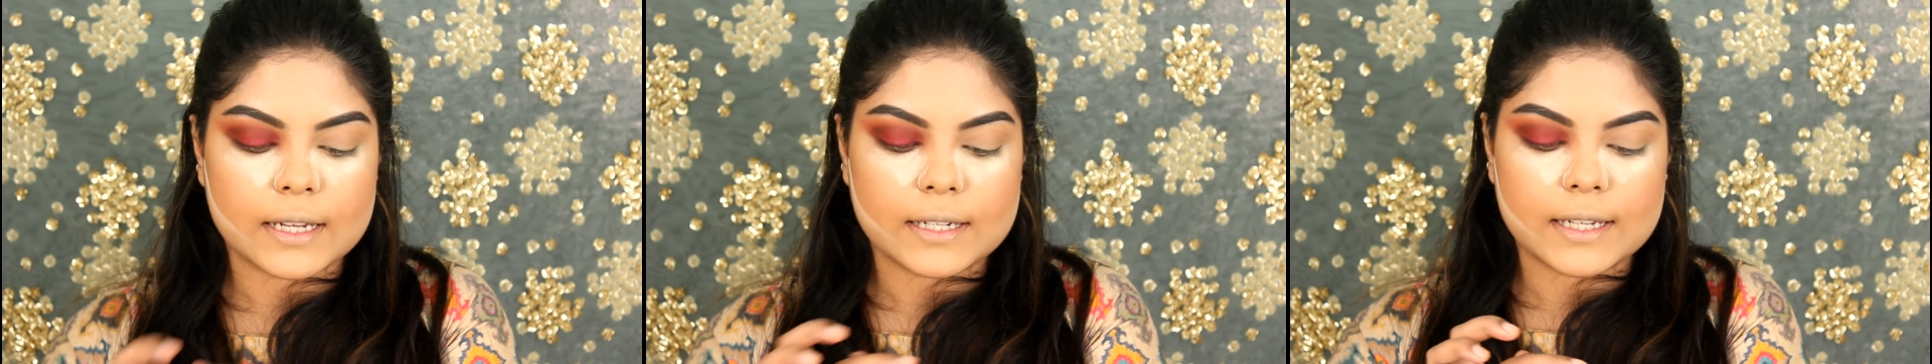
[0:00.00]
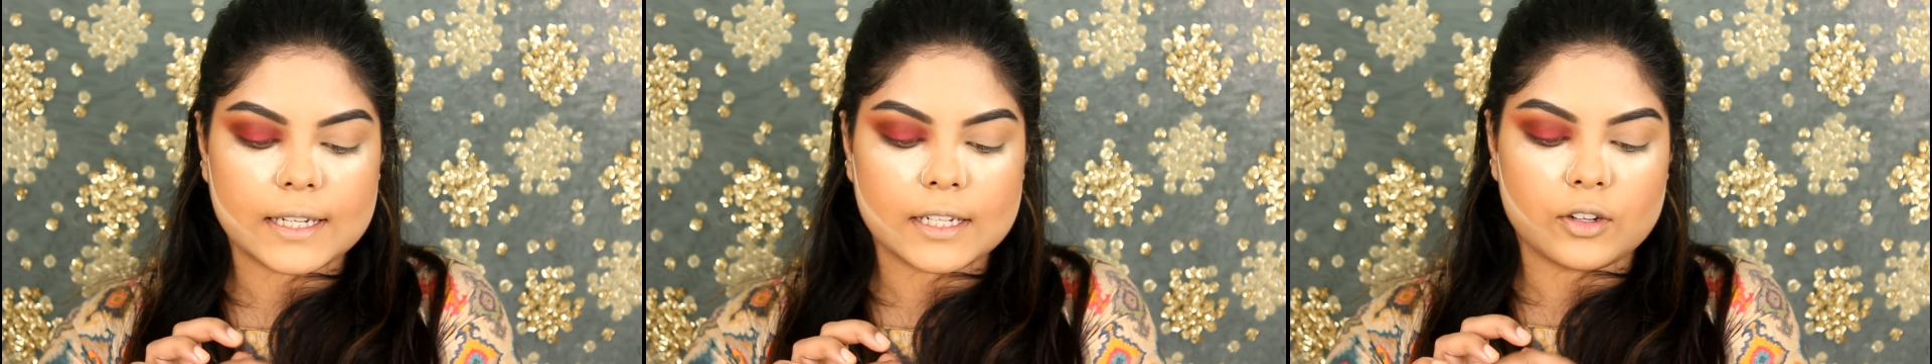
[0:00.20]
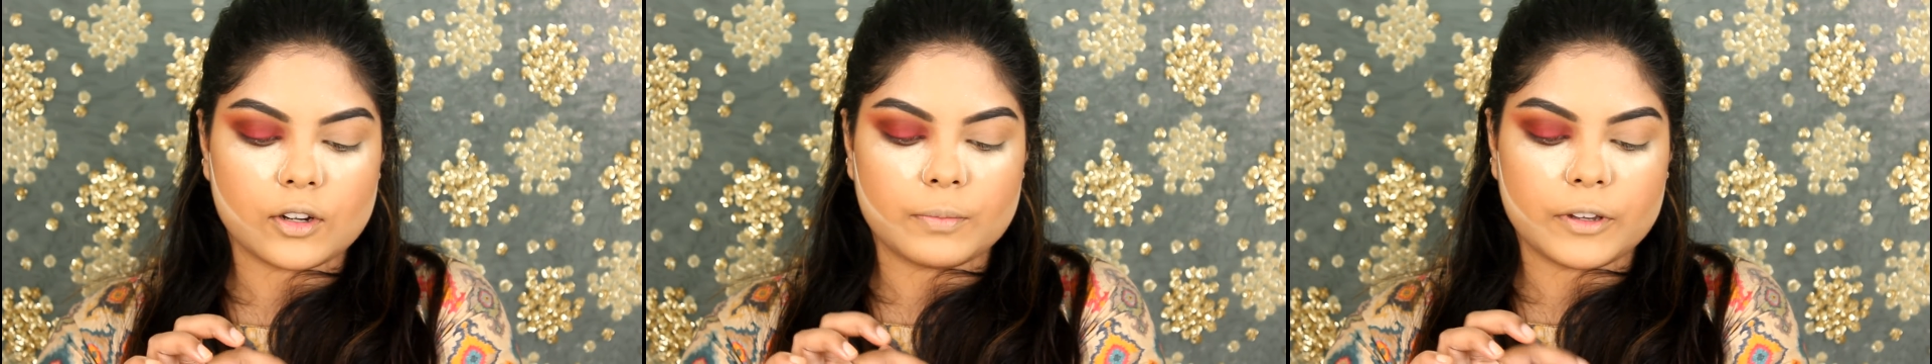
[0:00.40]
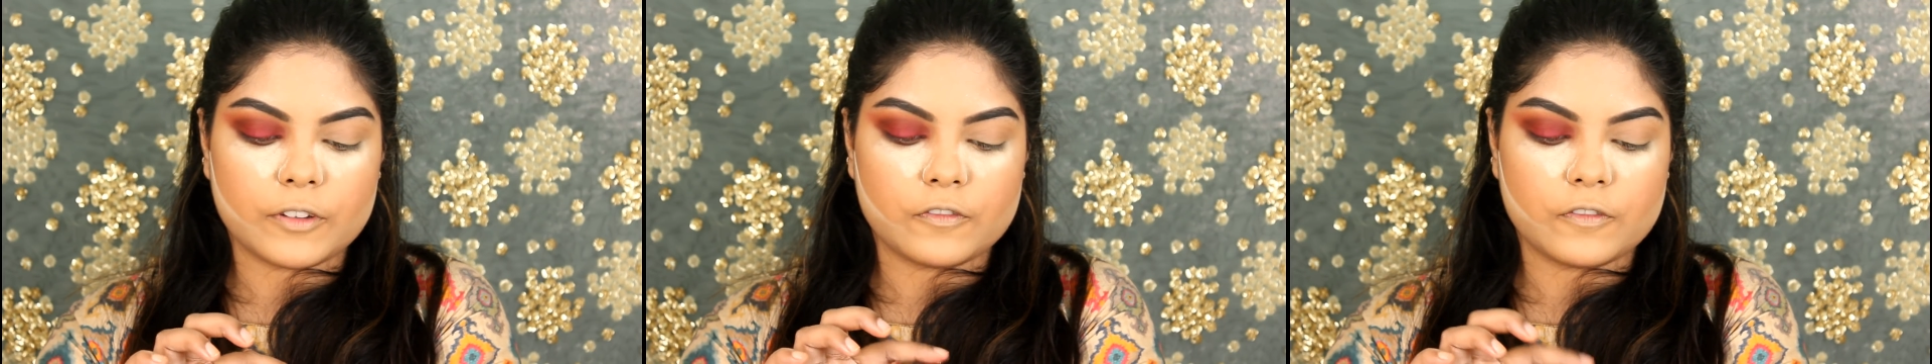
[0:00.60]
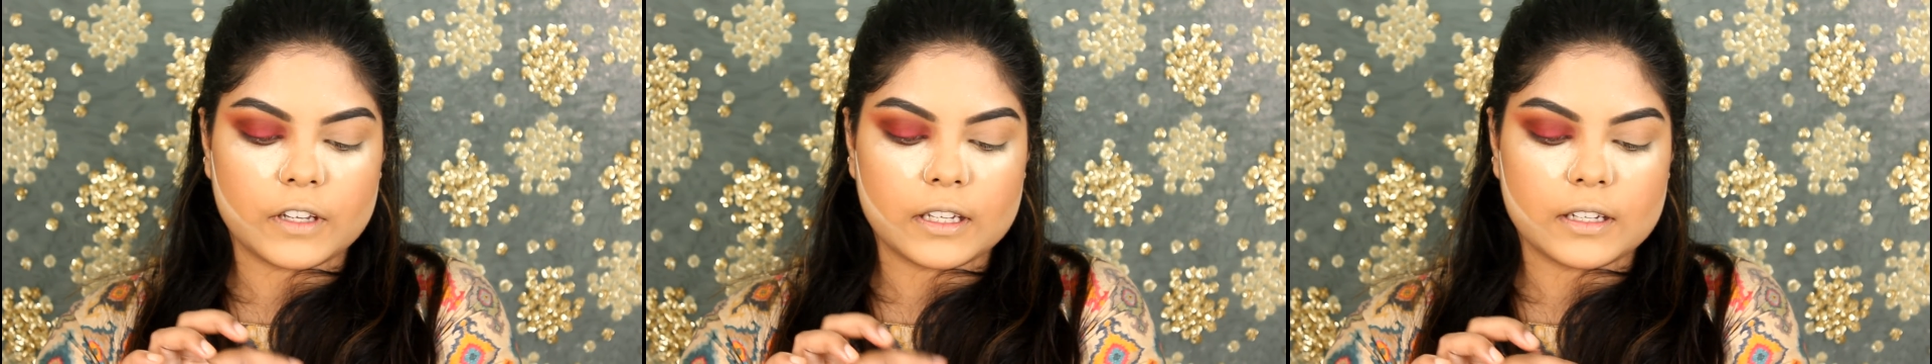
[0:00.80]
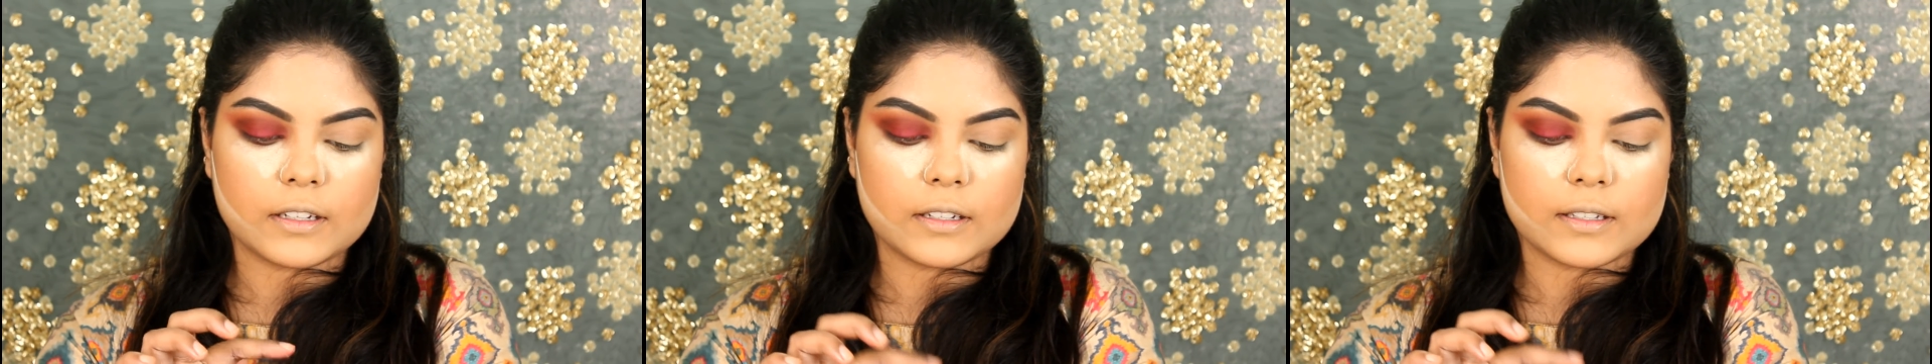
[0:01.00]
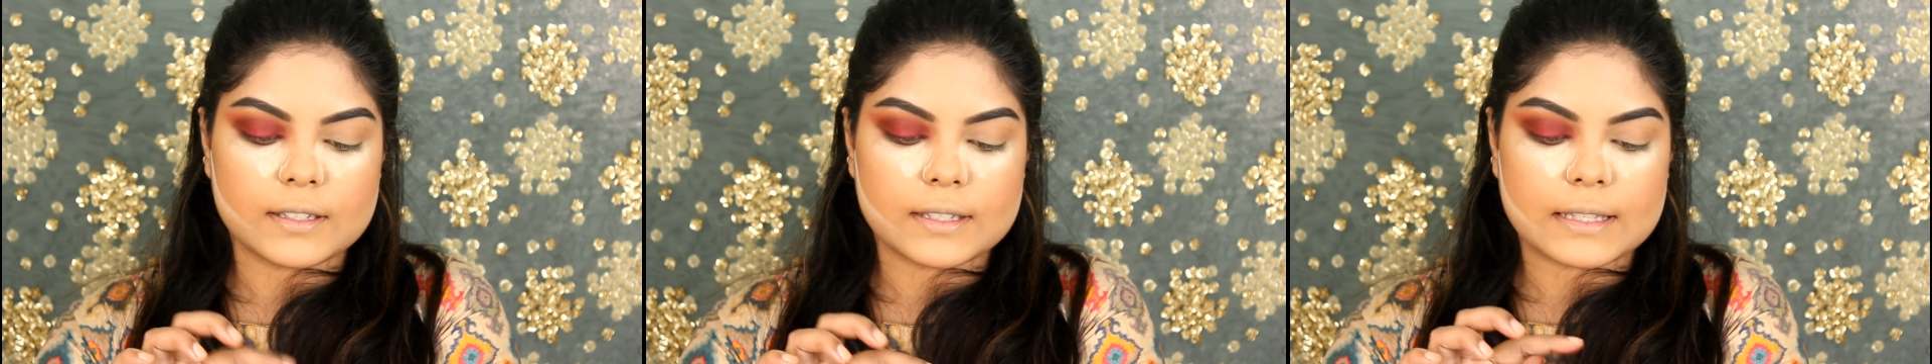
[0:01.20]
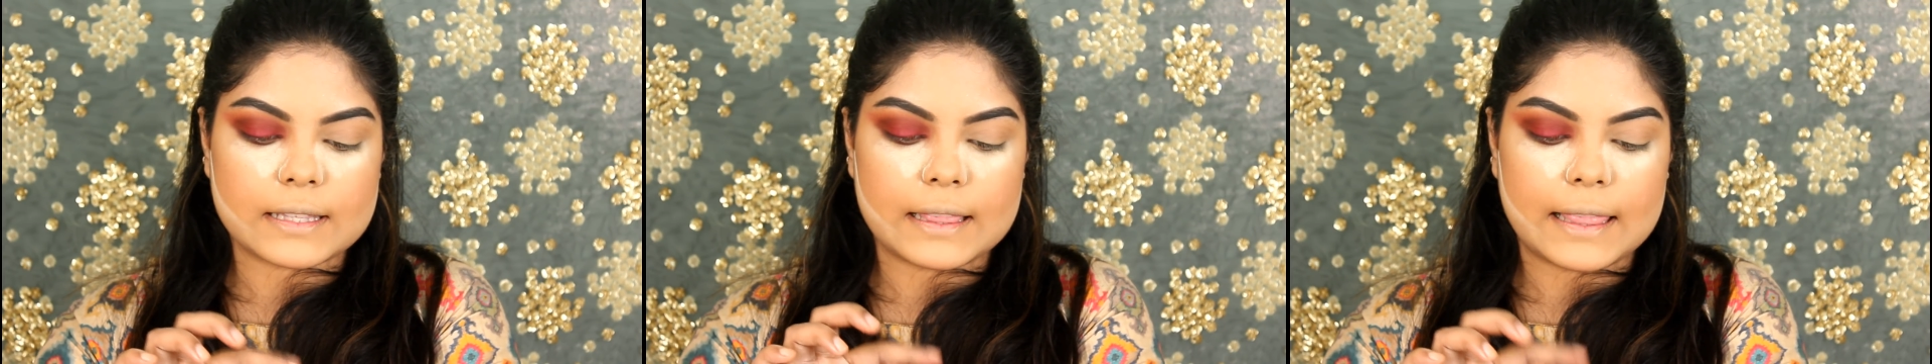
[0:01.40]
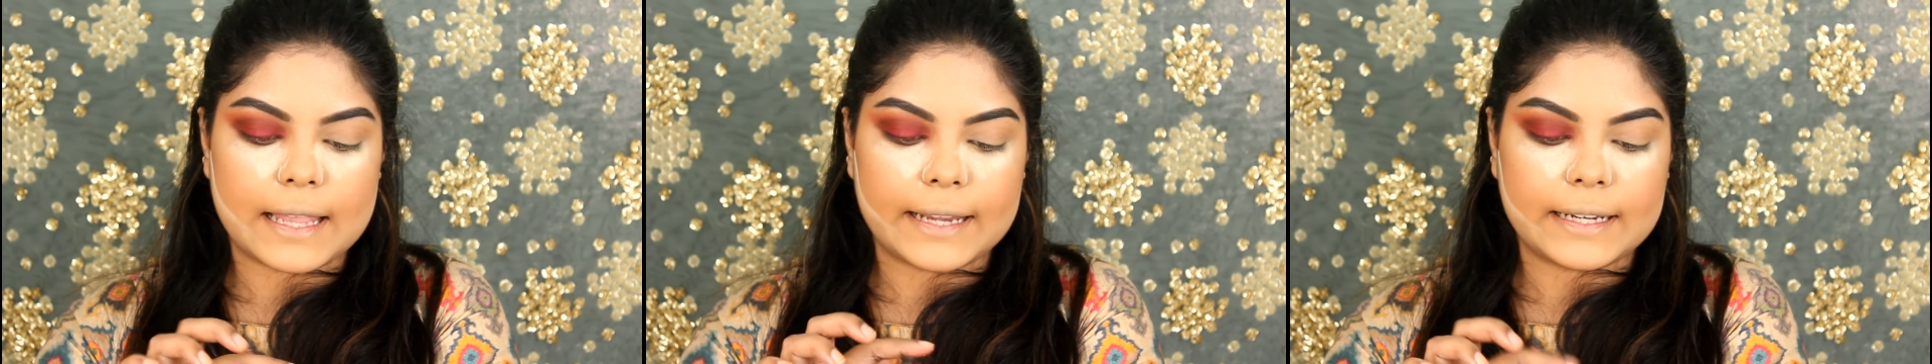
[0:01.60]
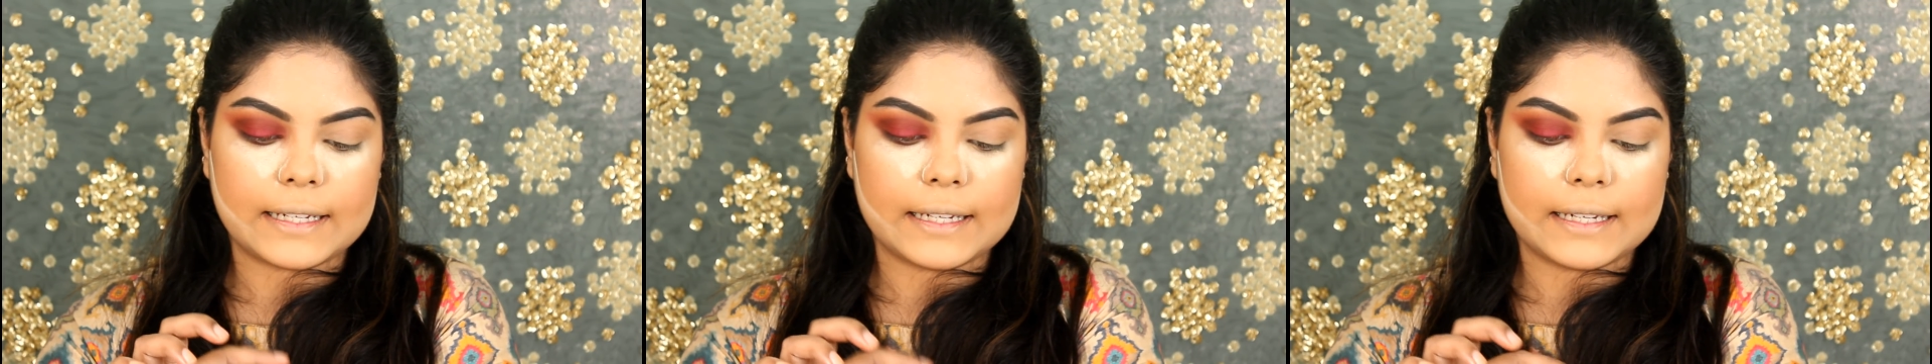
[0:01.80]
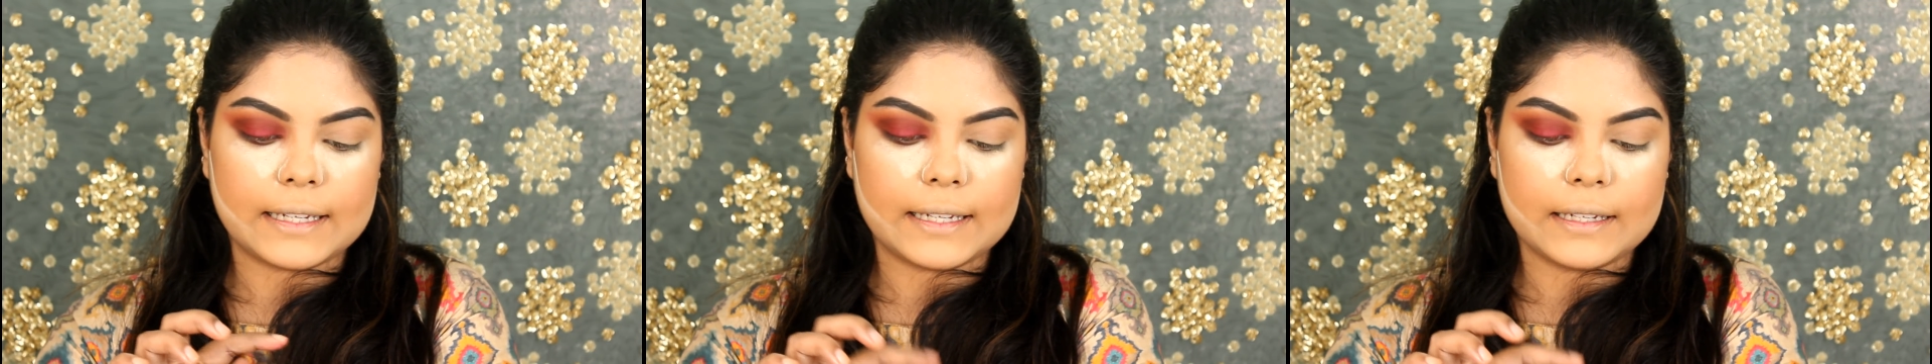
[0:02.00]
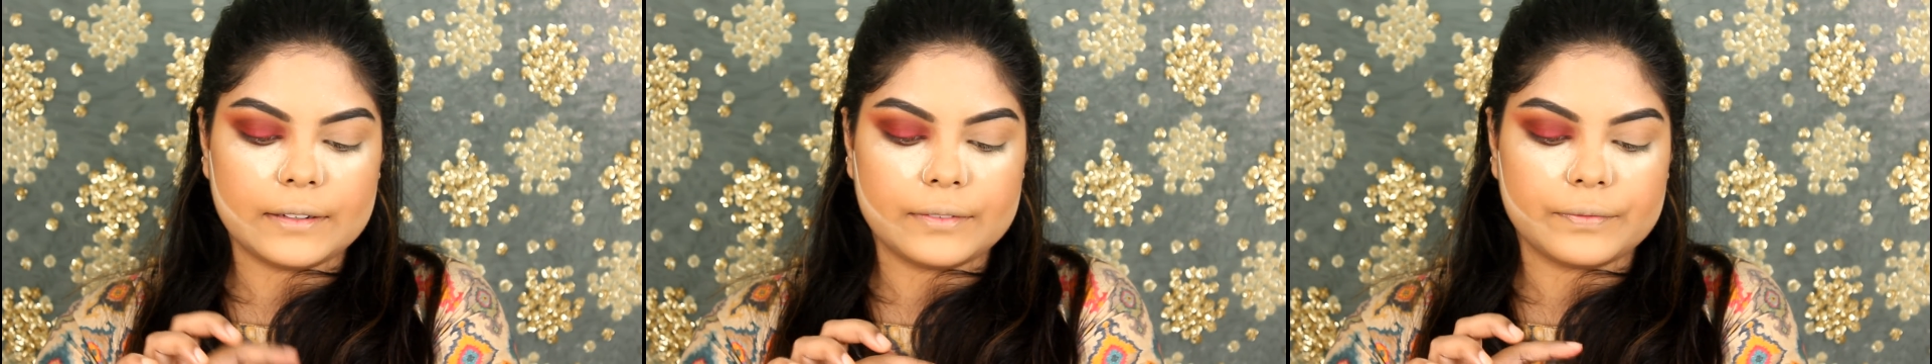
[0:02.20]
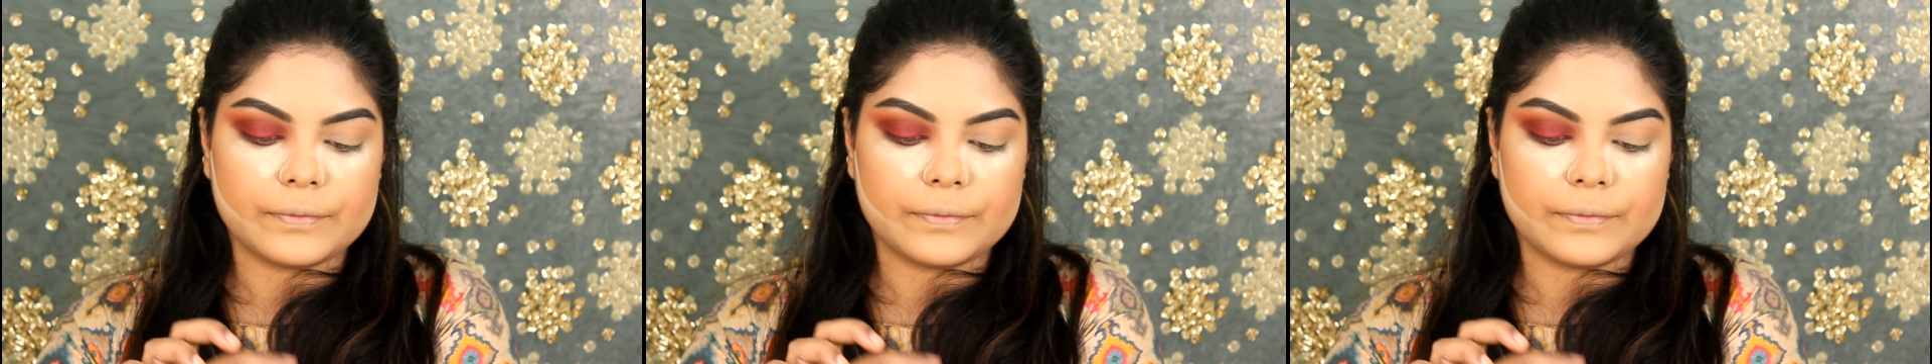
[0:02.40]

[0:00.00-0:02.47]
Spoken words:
take it on my fingers lightly